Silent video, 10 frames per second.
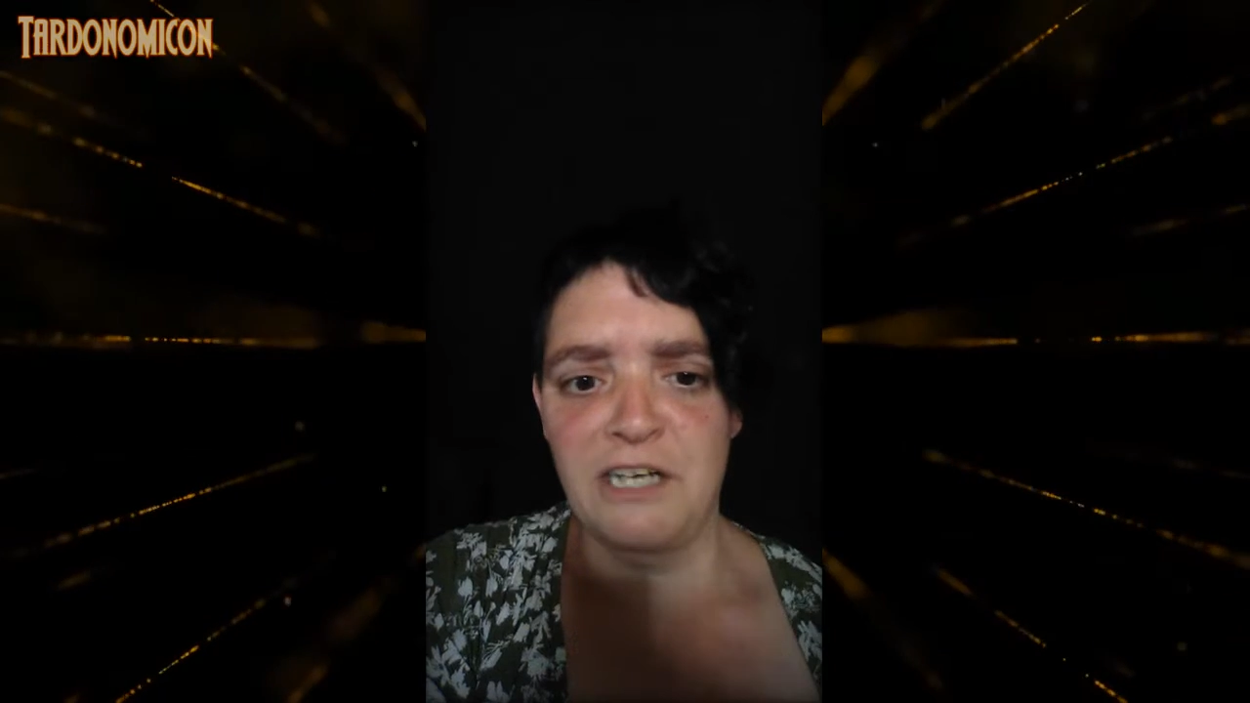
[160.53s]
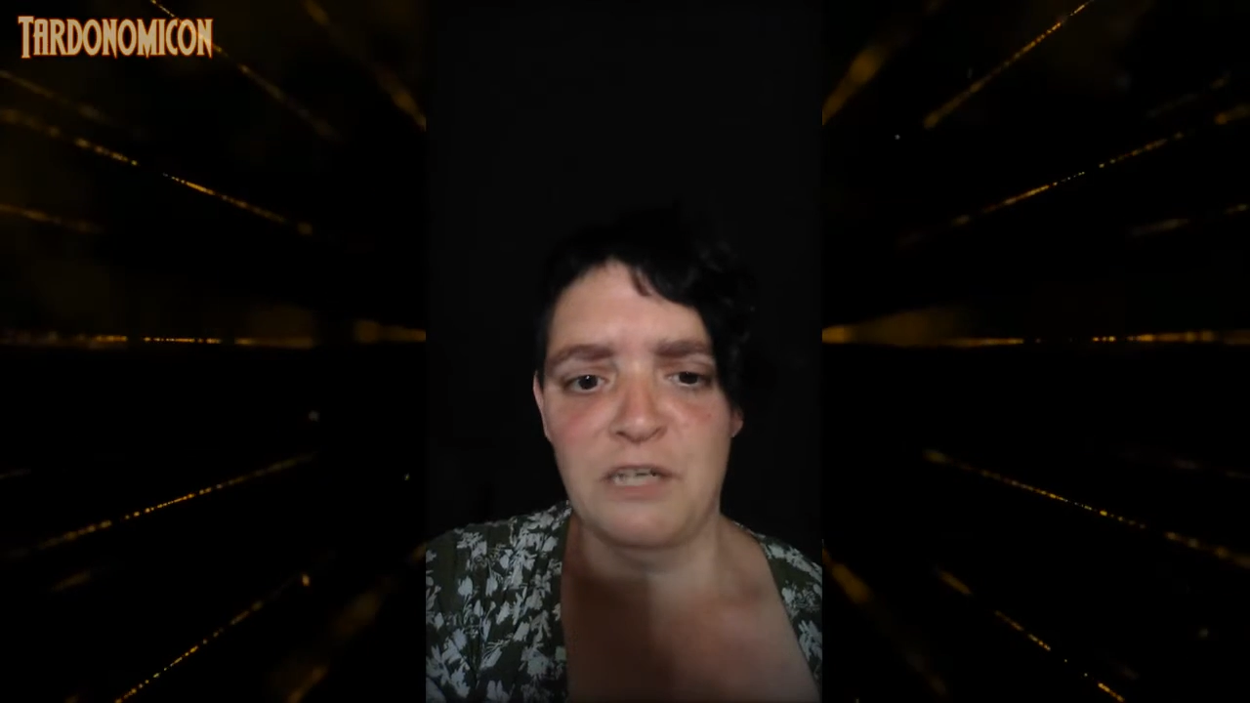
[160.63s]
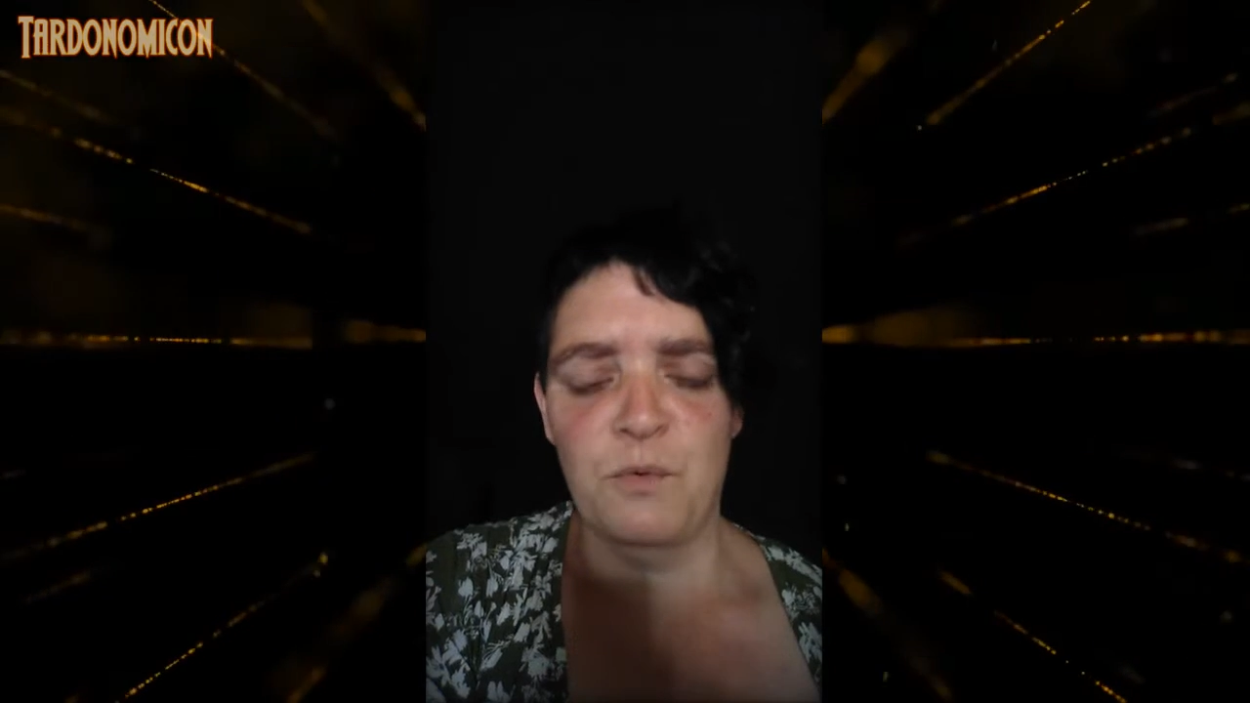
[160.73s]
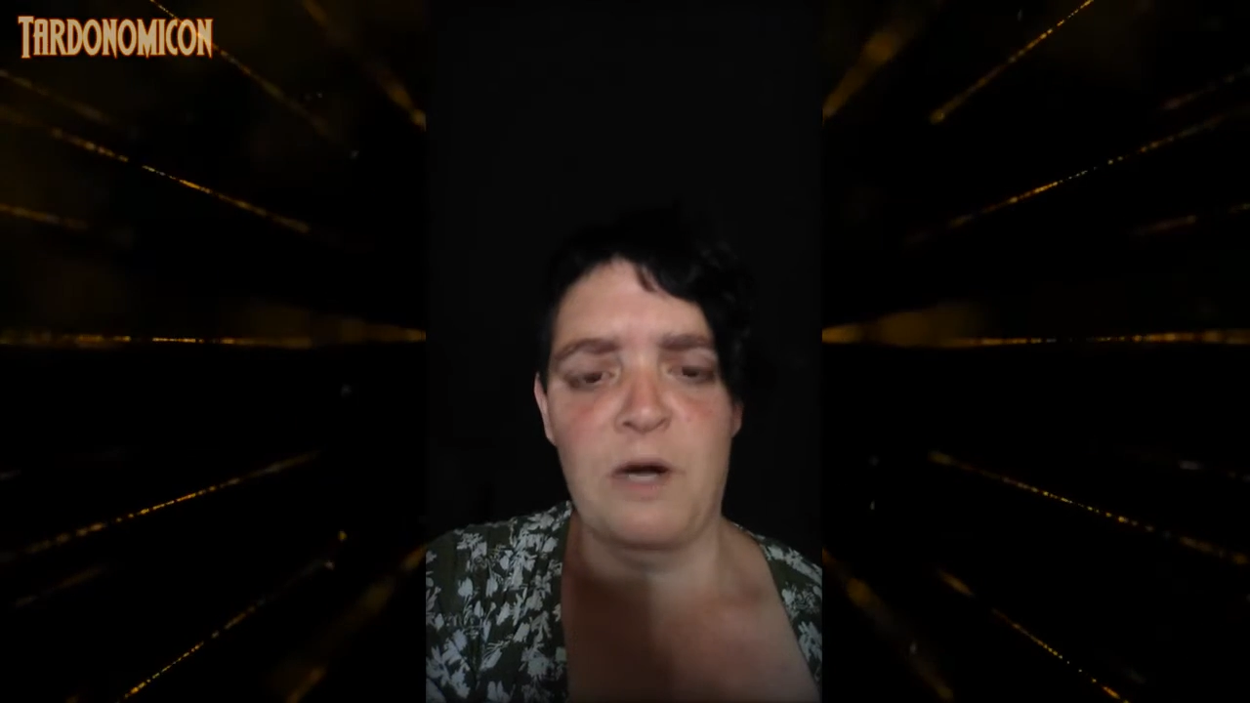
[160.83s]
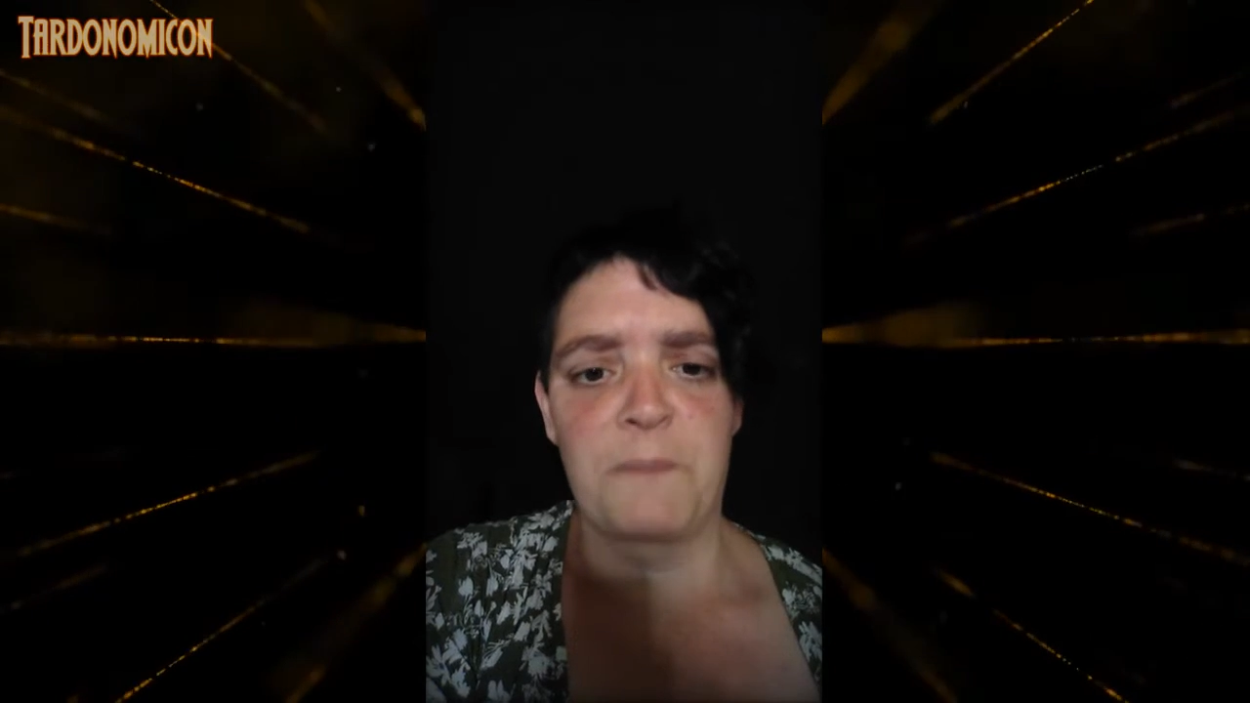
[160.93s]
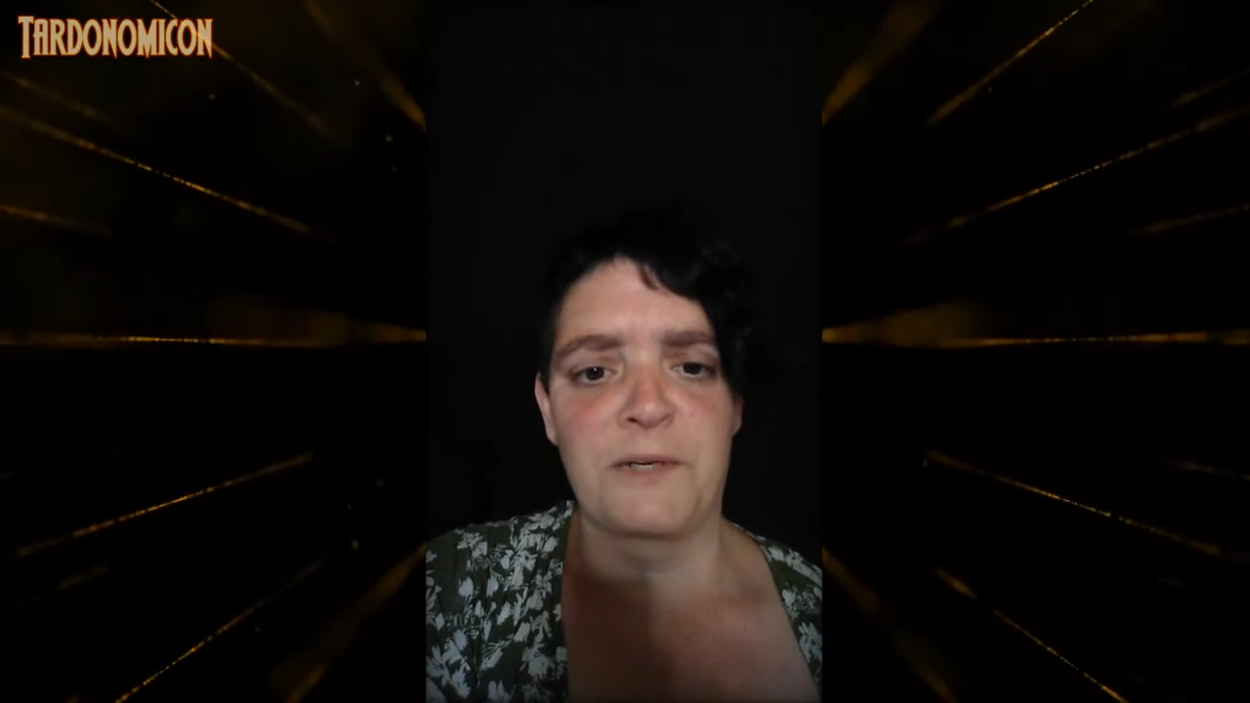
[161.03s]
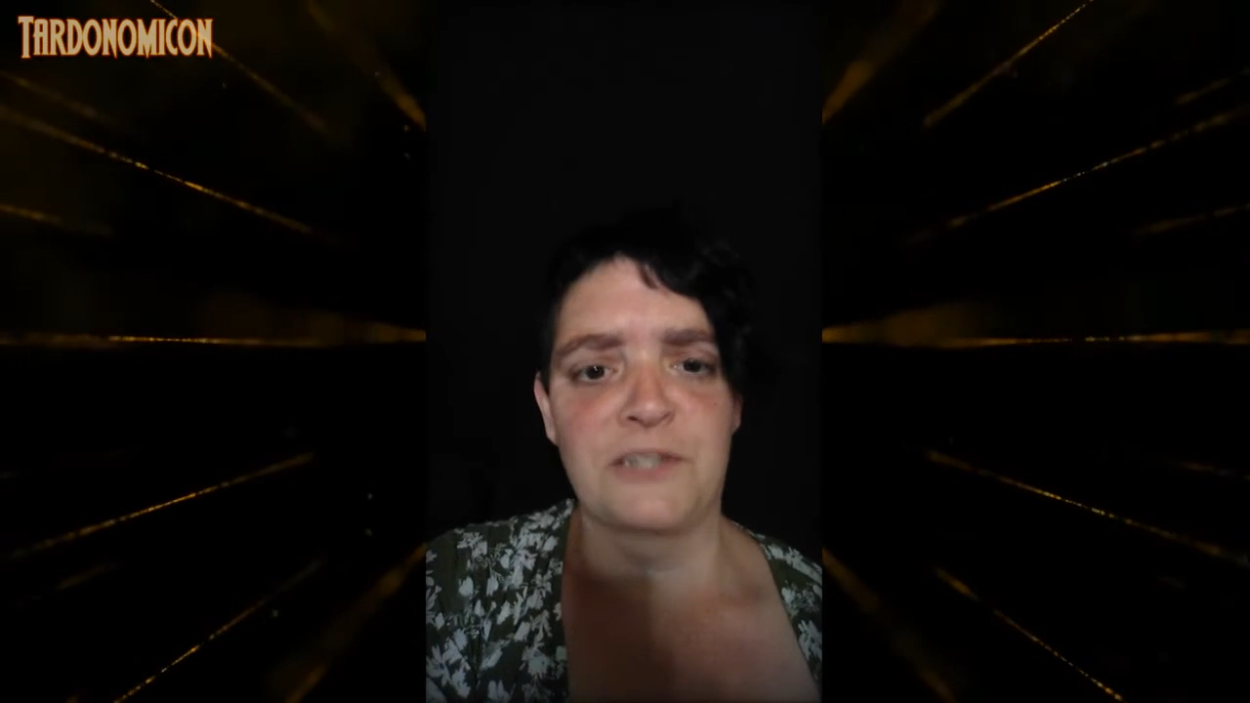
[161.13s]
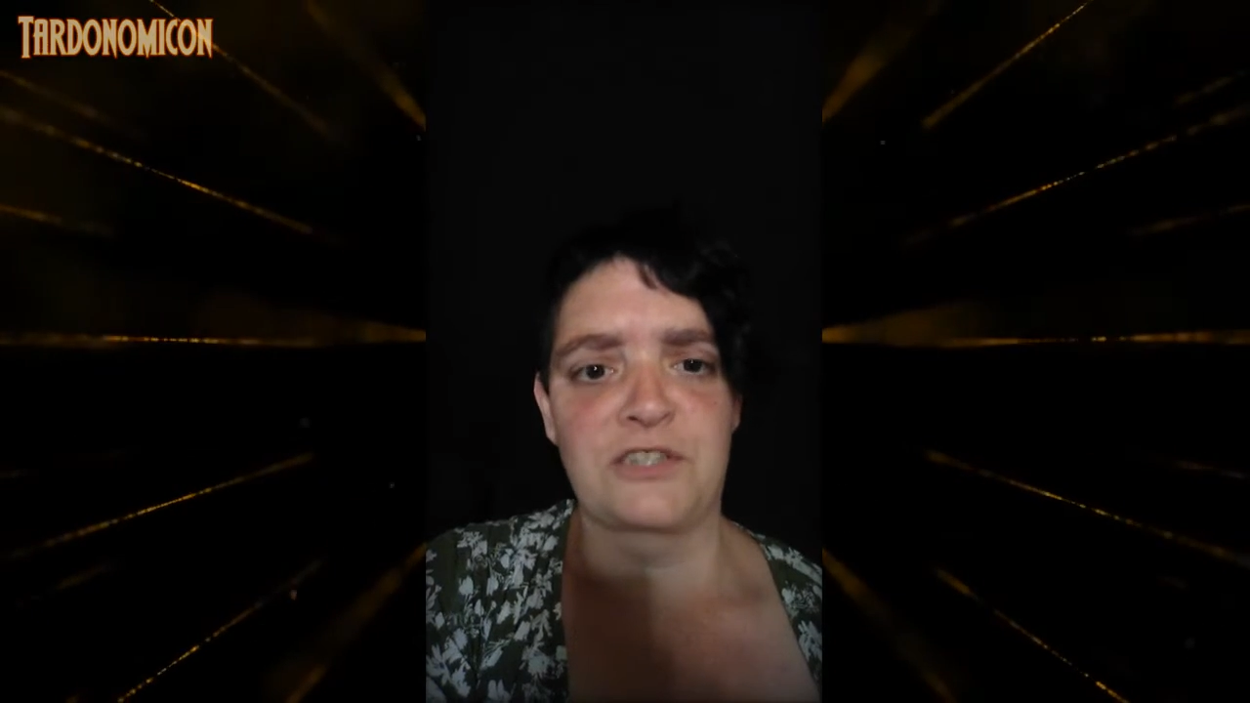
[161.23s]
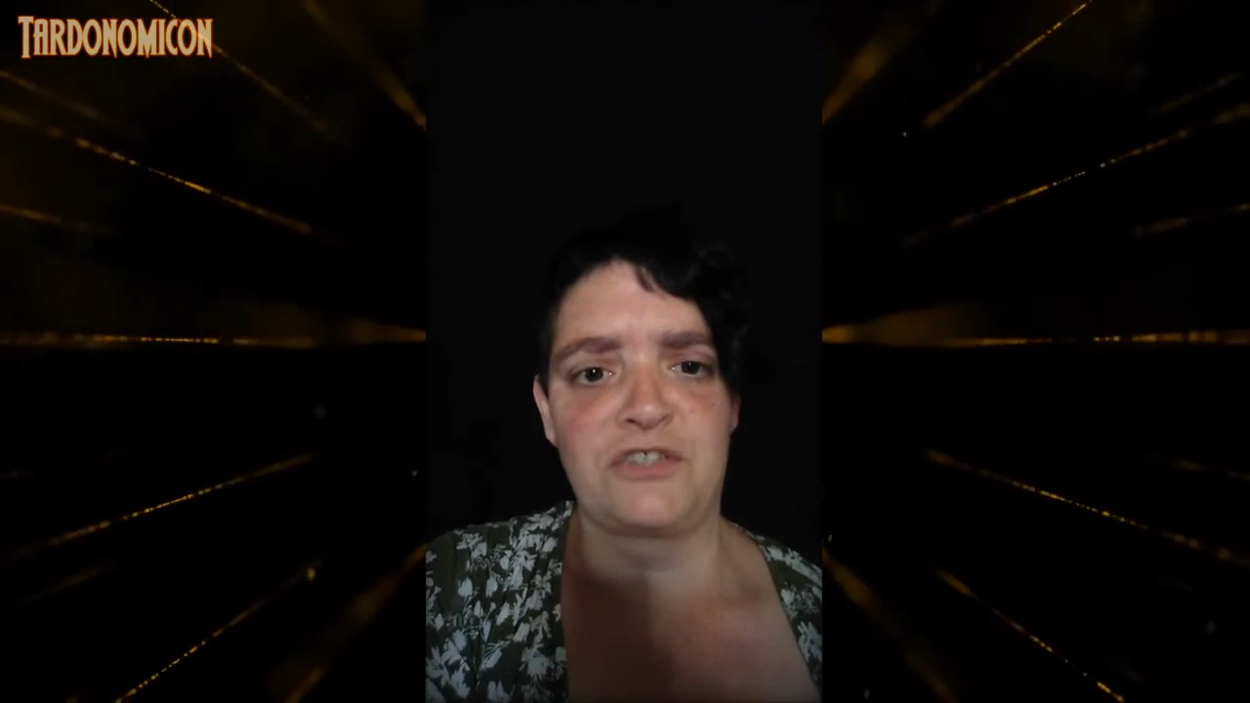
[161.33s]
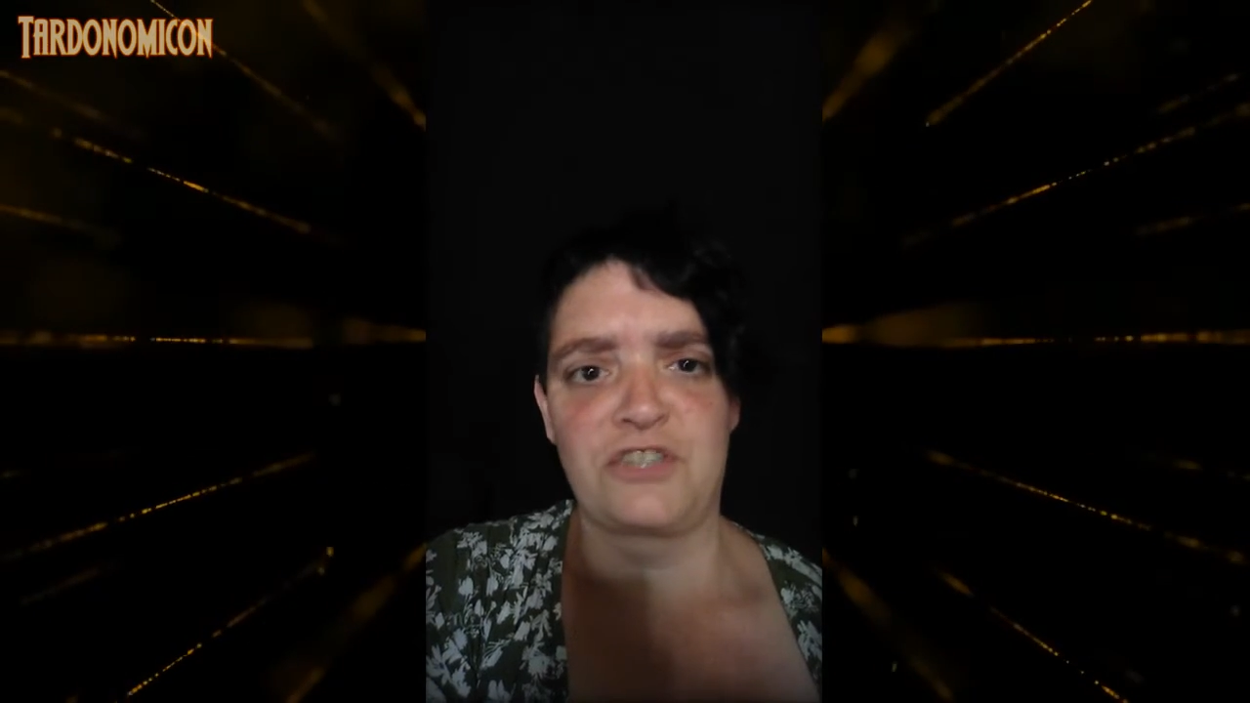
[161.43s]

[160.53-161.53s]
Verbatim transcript: unwell person,